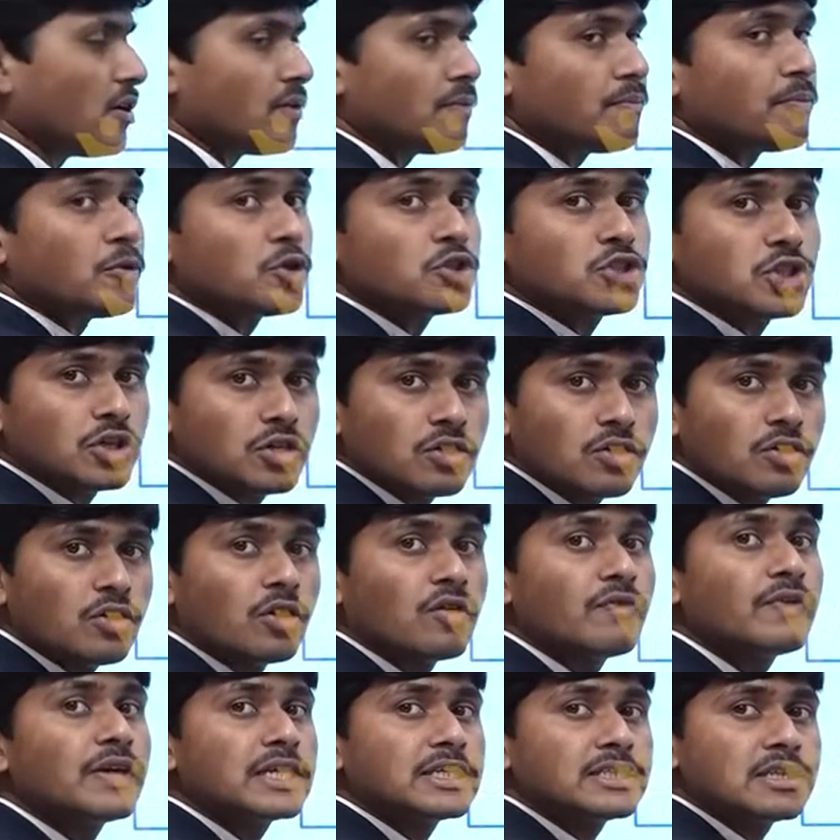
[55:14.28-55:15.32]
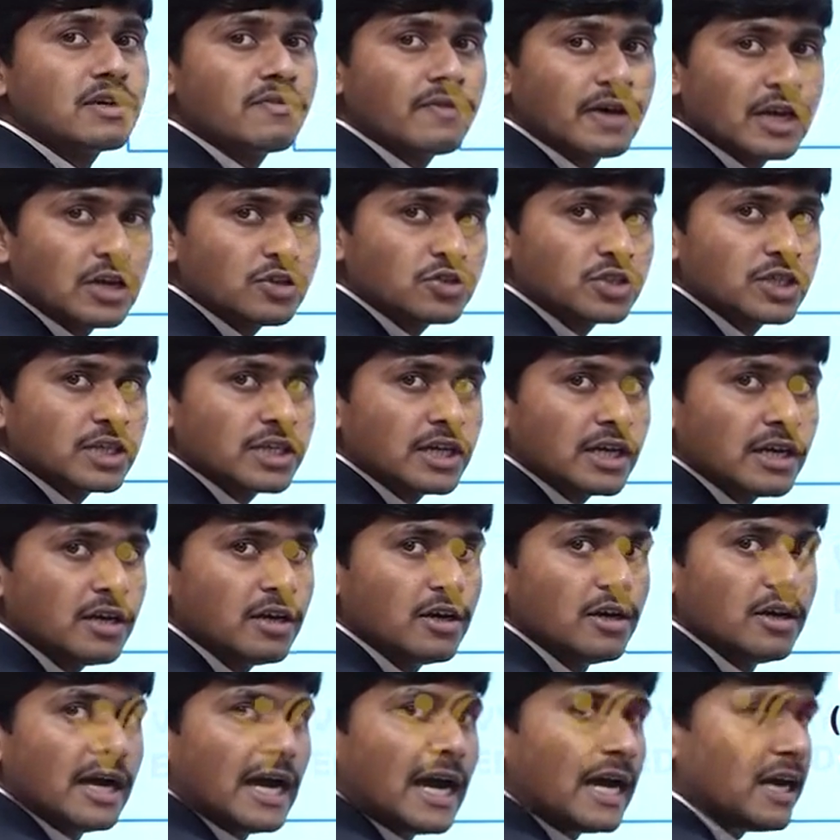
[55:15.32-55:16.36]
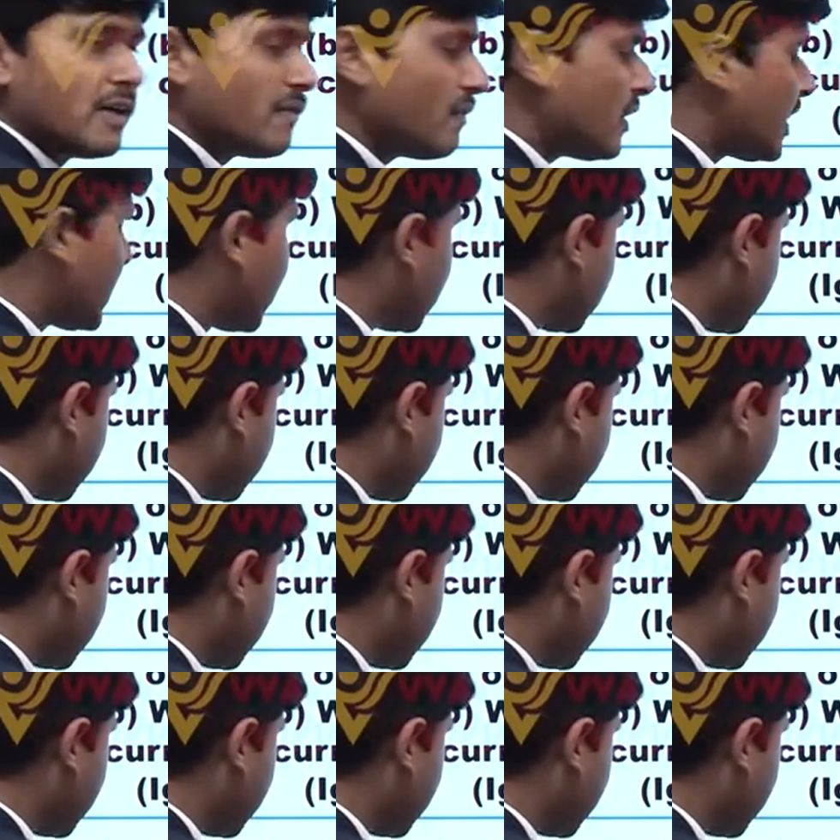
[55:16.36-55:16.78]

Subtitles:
motion, or we can say velocity, and we can